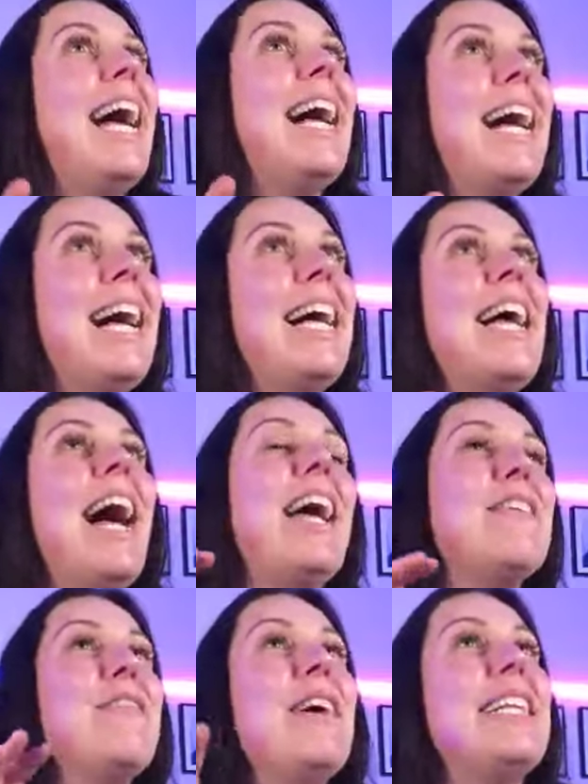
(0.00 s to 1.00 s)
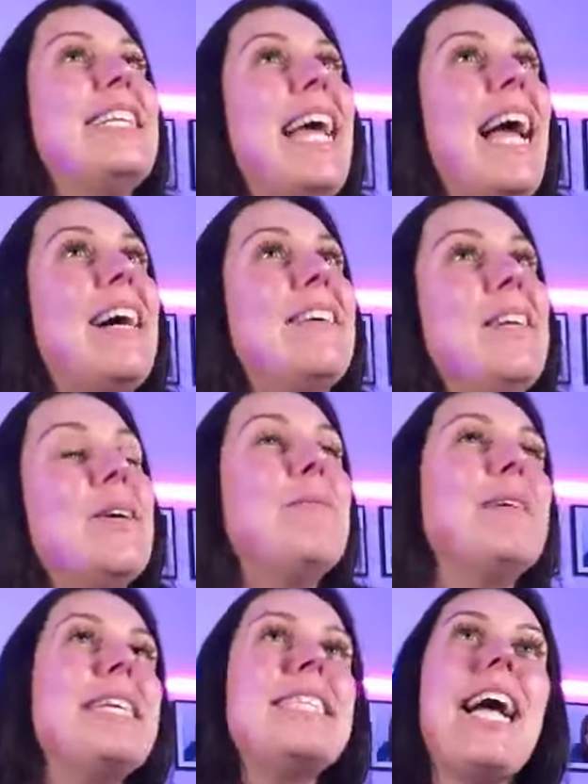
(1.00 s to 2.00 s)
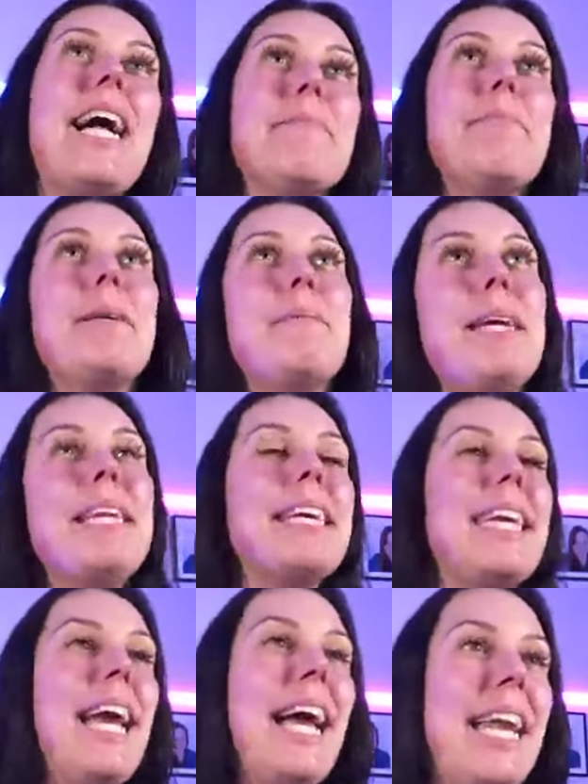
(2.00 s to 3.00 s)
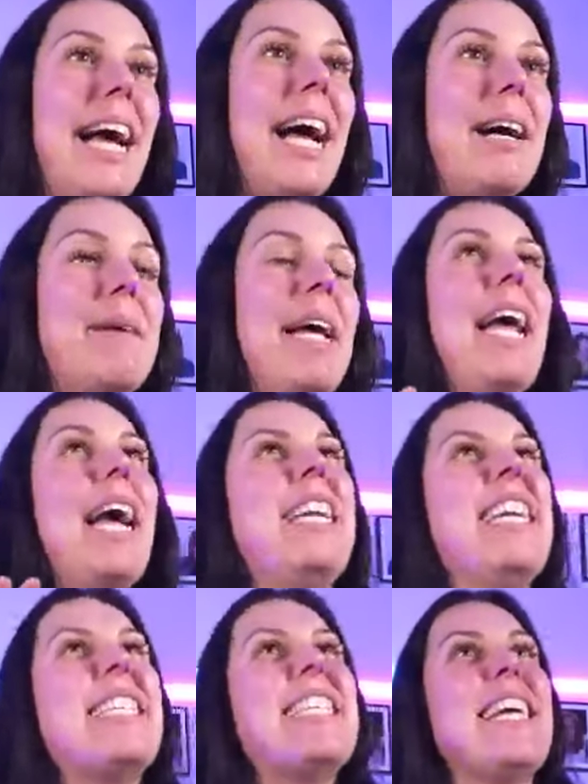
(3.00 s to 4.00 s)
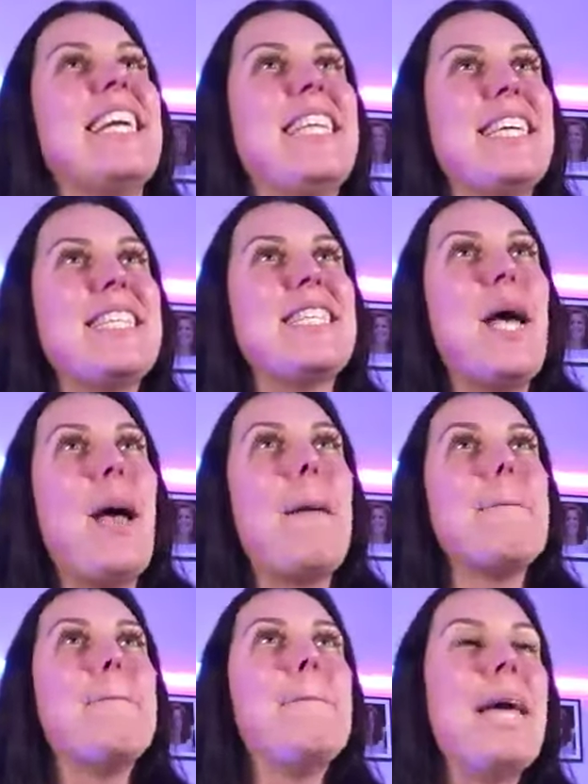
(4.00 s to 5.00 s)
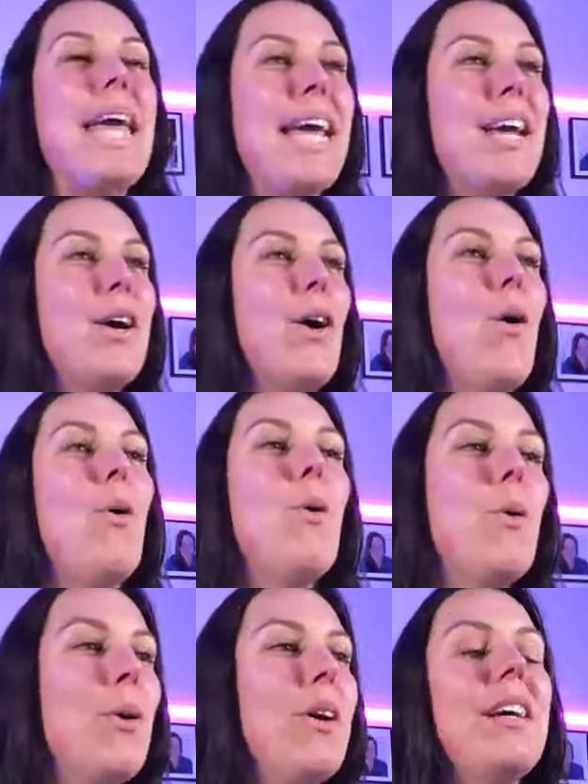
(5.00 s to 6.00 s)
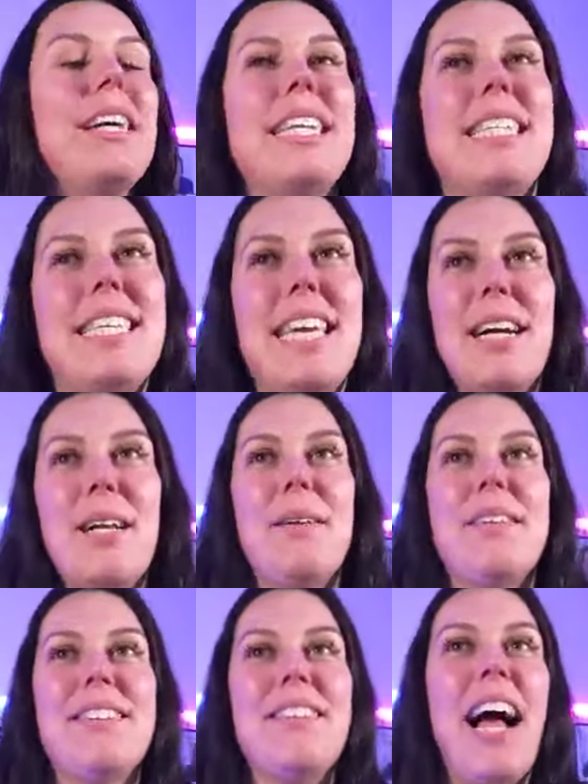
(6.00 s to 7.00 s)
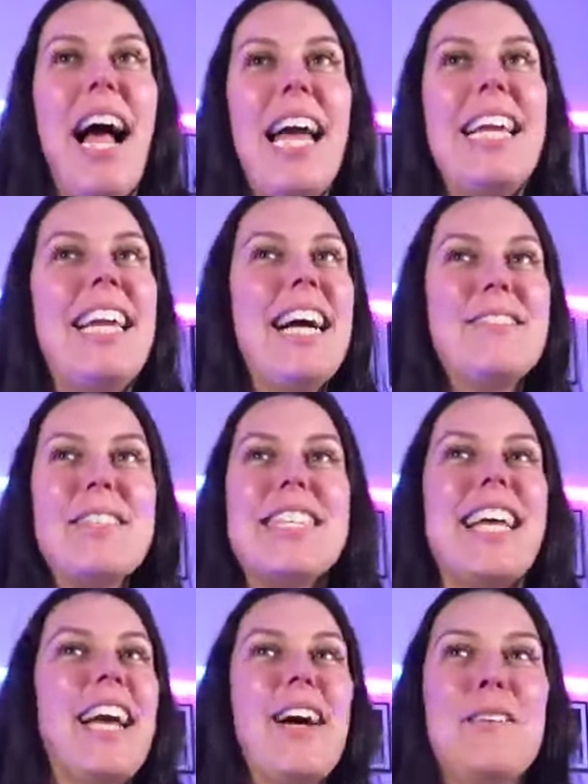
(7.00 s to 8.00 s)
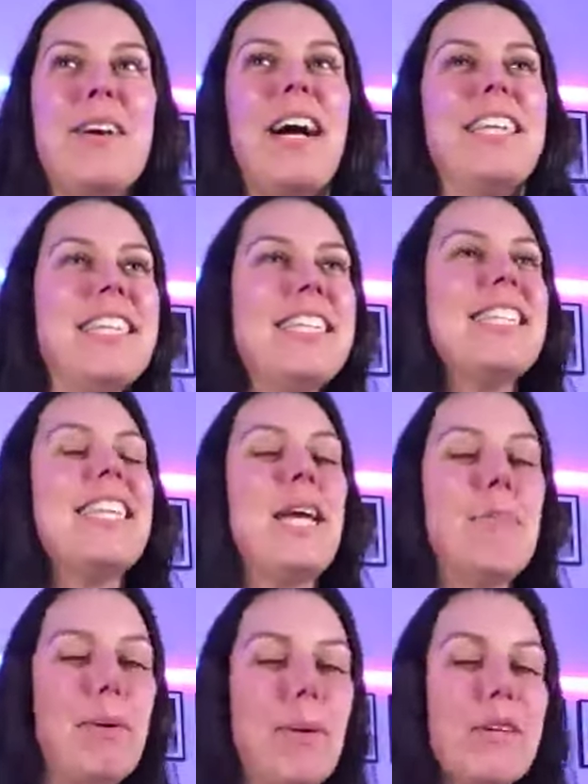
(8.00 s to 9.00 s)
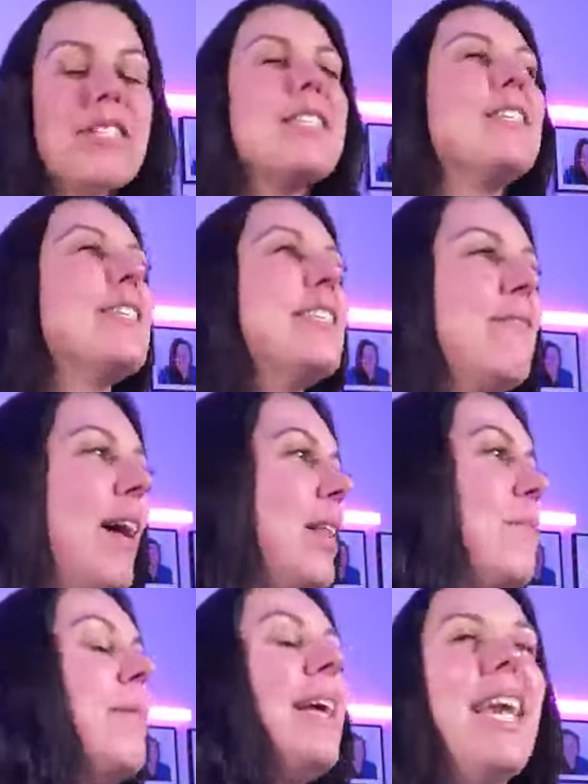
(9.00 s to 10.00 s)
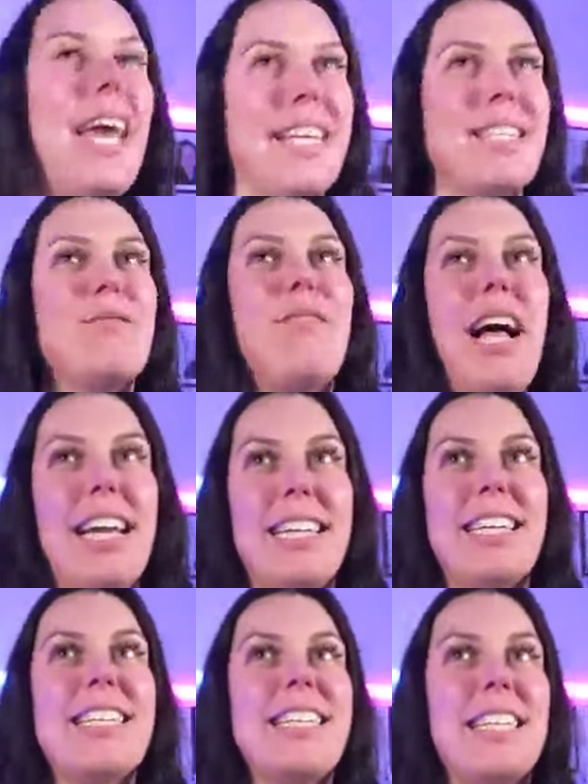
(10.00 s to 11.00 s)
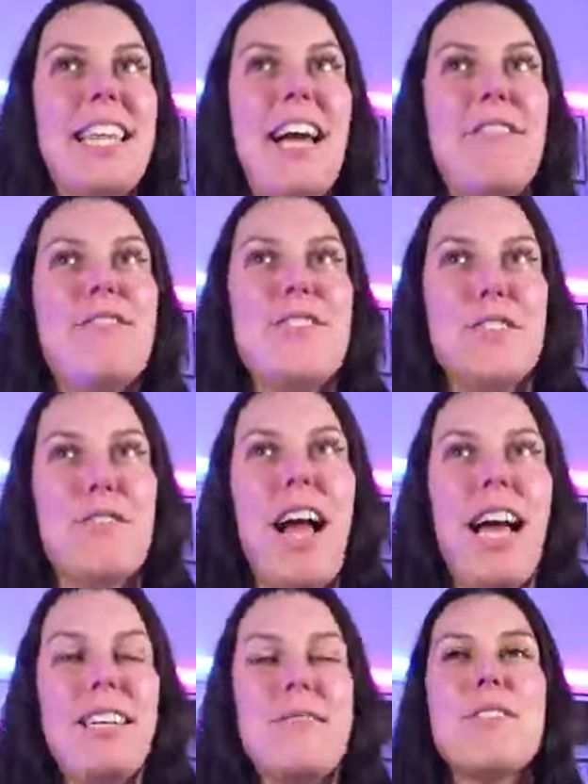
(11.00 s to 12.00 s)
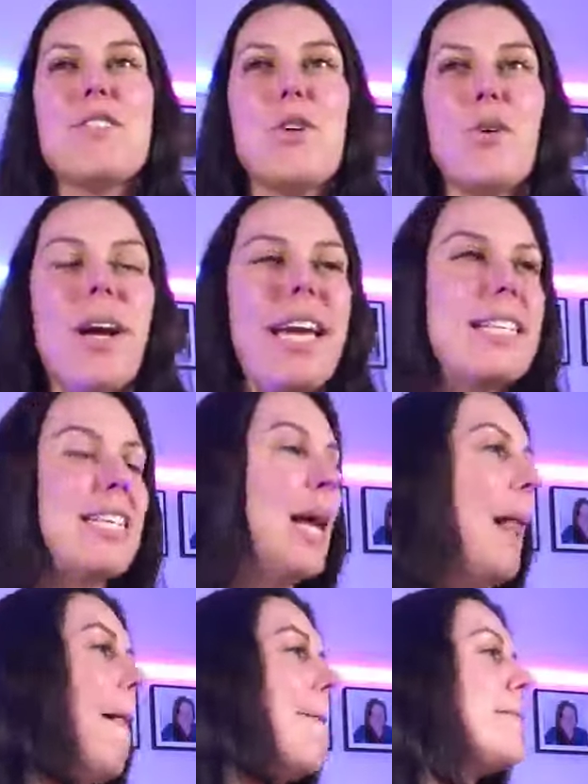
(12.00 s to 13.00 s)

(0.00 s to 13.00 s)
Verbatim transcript: Ah, I fell down. Nobody's helping me to get up. And it's like this big ordeal, right? And I was like, oh my God, this is like personal development at its finest, left to right. It was crazy.